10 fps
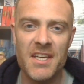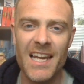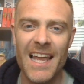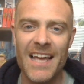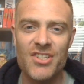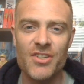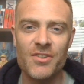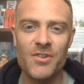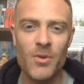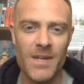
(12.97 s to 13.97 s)

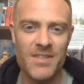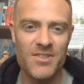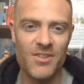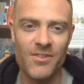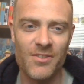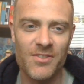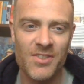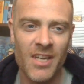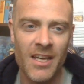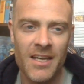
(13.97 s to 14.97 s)
collection questions.